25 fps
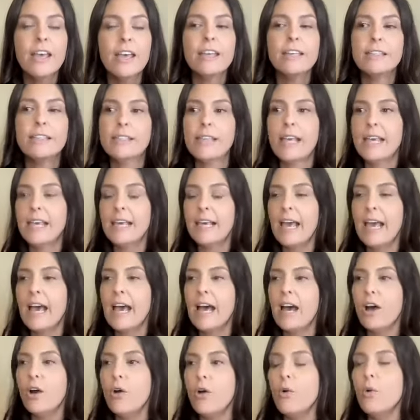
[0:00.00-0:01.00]
saying
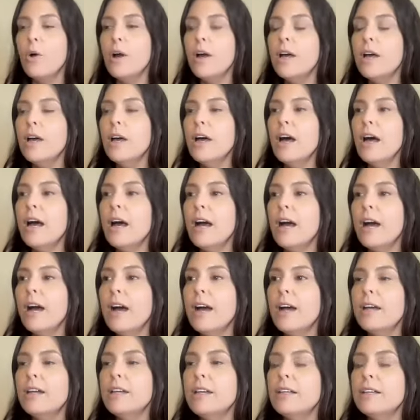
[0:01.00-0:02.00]
how
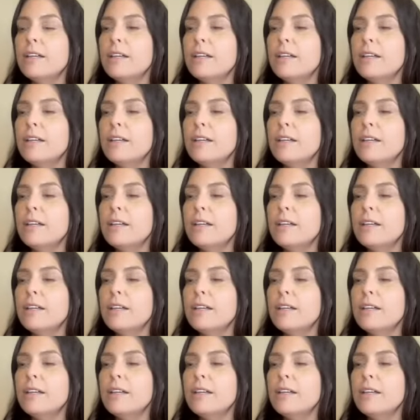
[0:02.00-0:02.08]
uh,